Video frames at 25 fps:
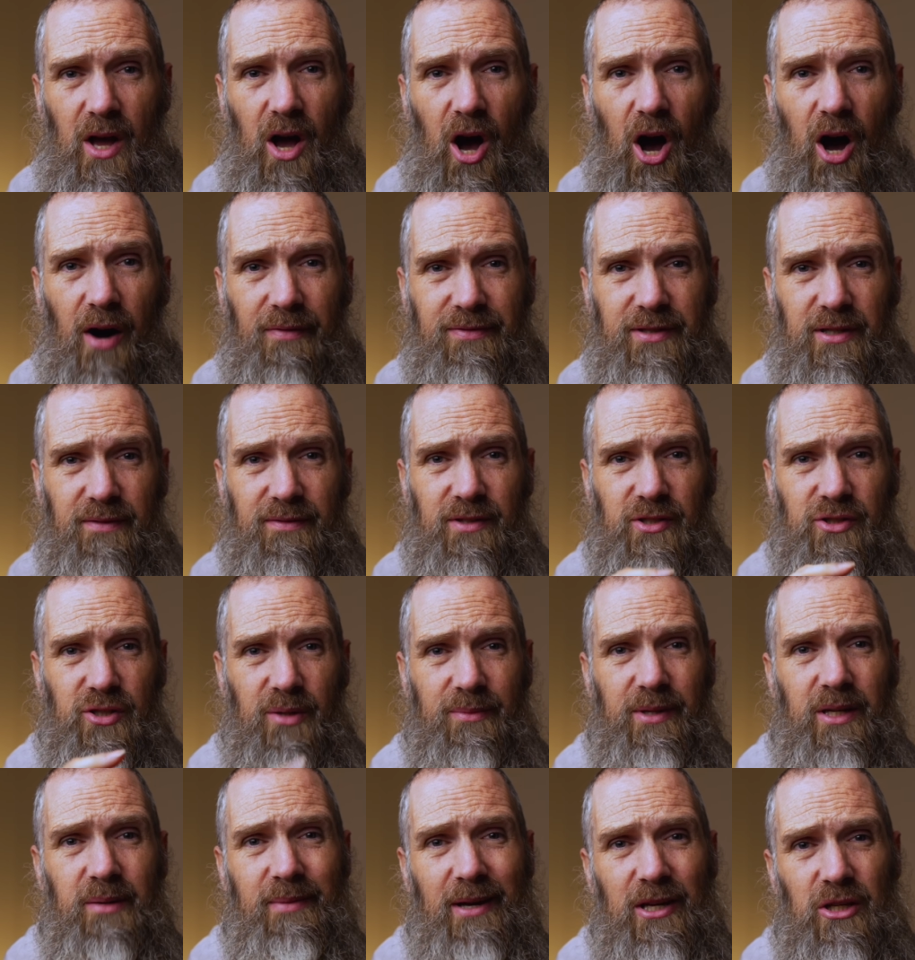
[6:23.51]
Often if there's
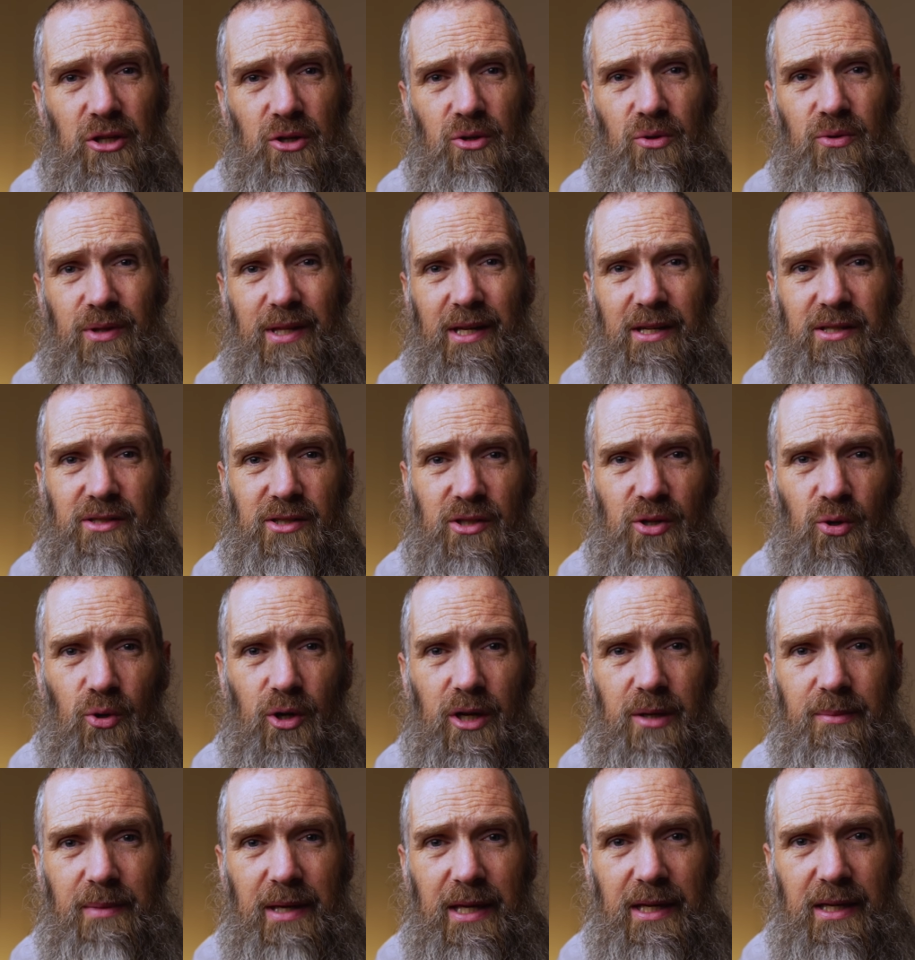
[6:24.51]
something about you that is
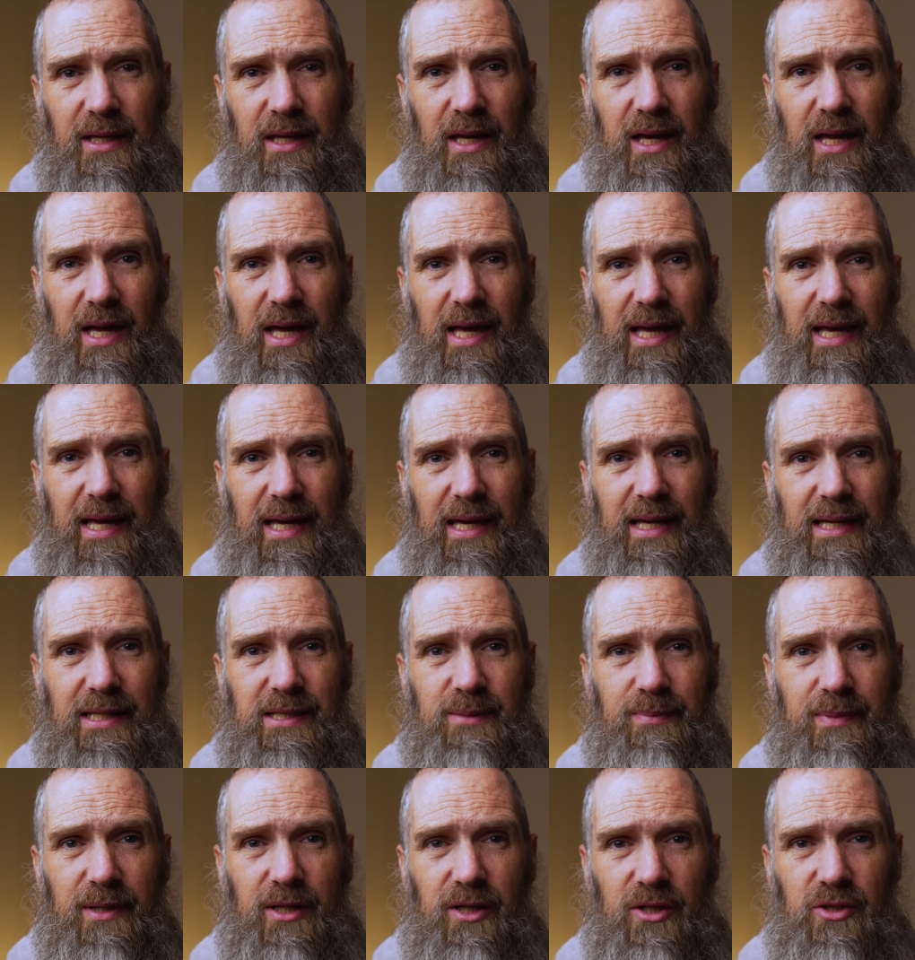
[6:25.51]
annoying me,
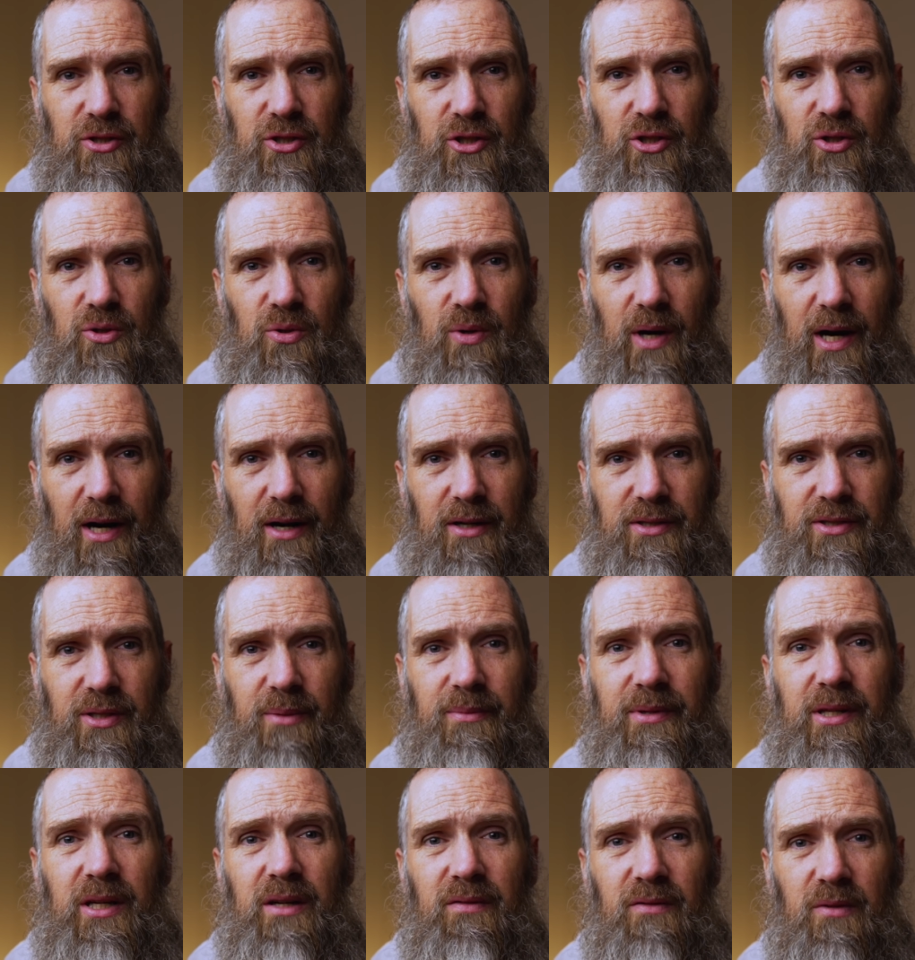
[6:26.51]
it's because you are
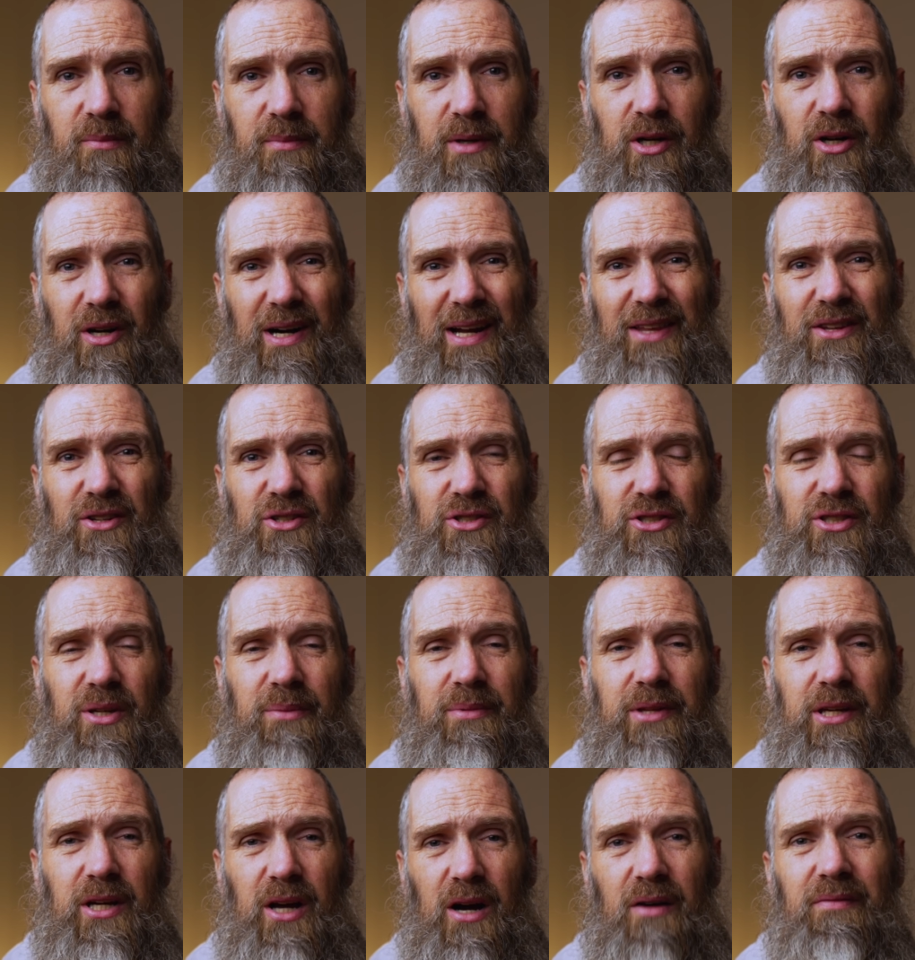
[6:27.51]
something of a mirror and there's
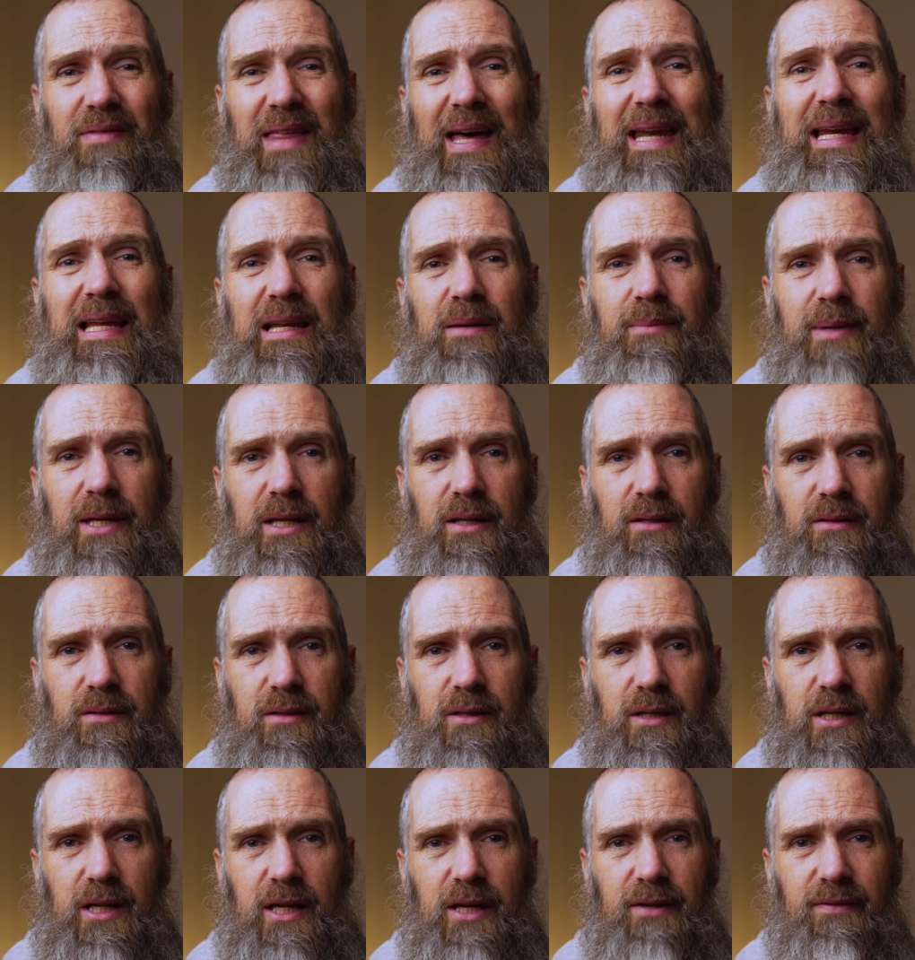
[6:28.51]
something of that in me.
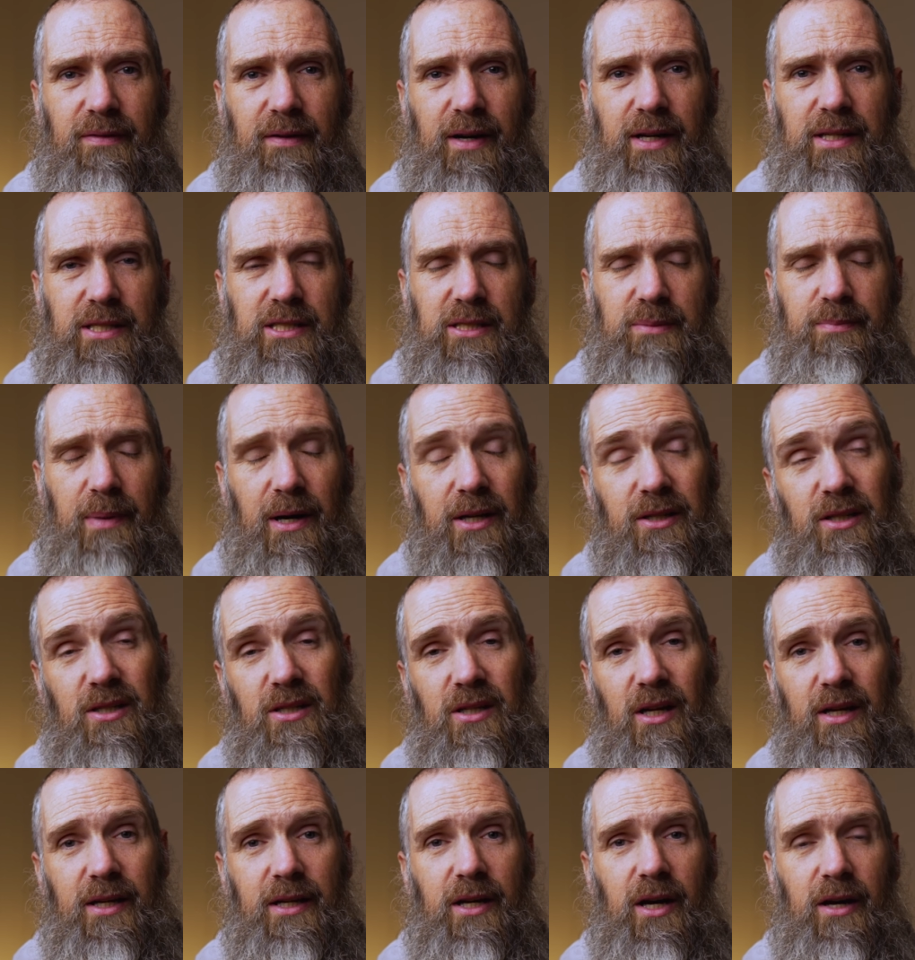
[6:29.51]
If I spot
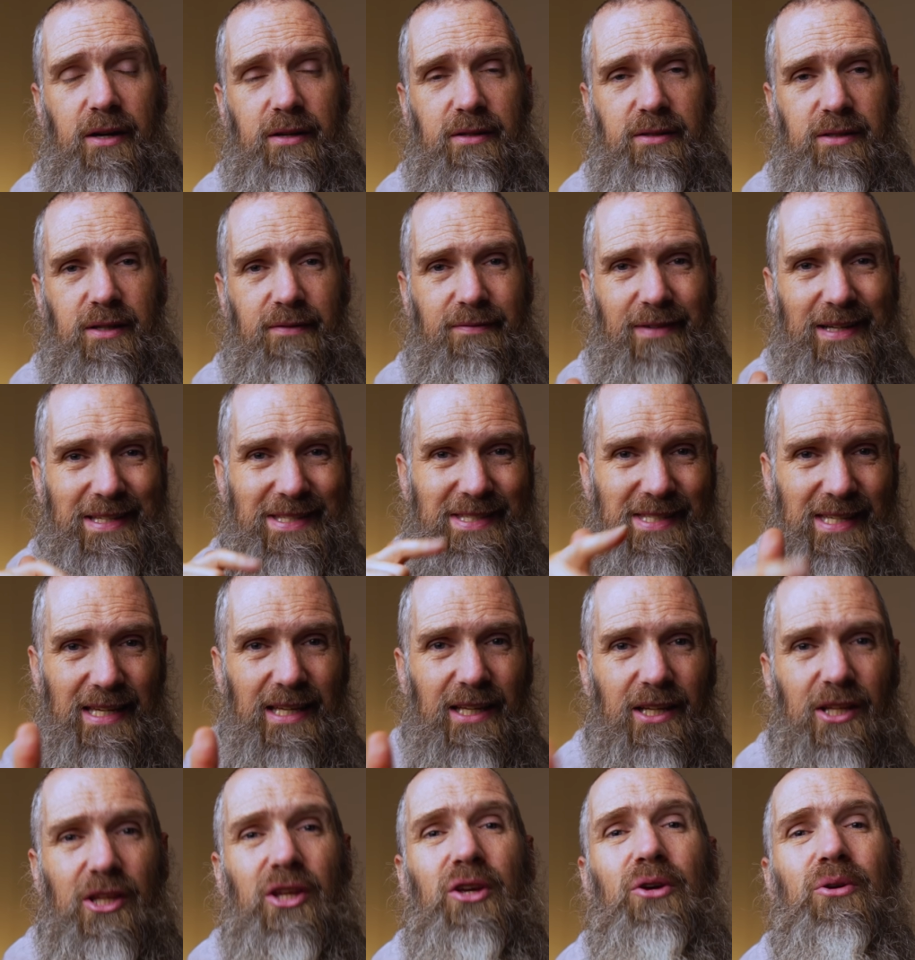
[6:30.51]
it, I got it. If I see
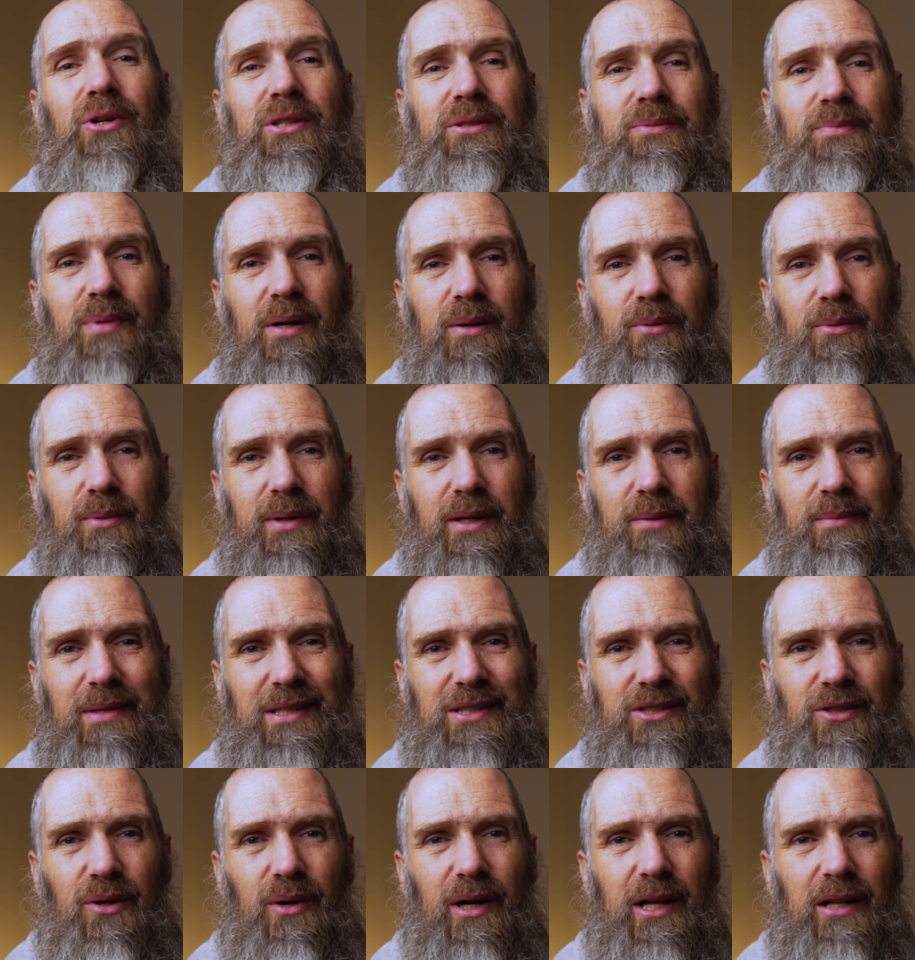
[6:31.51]
it in you, it's probably in me.
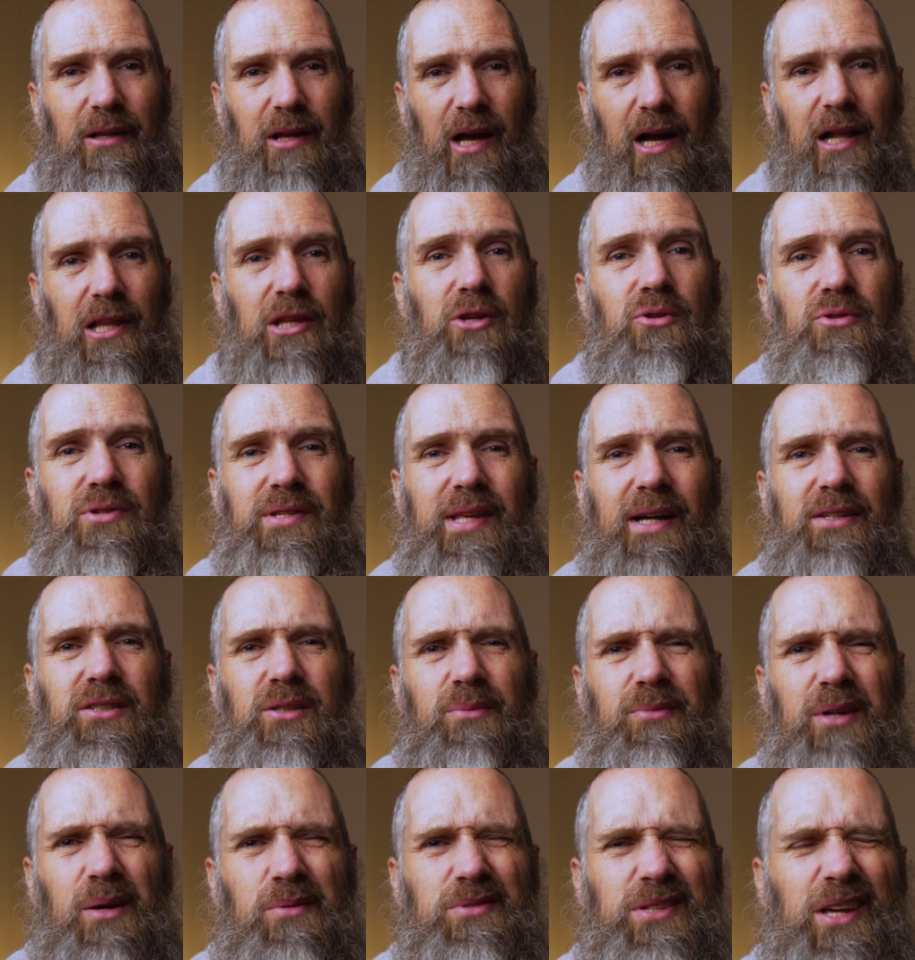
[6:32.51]
So I'll use that
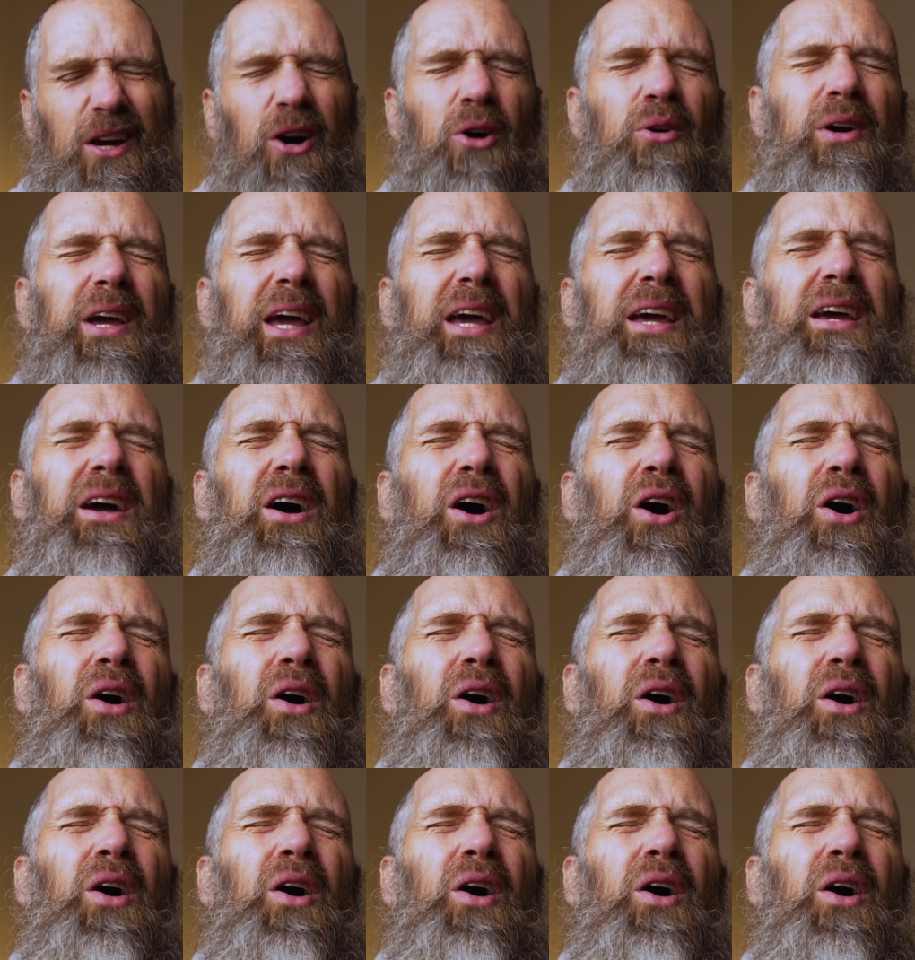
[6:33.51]
sometimes and say, okay,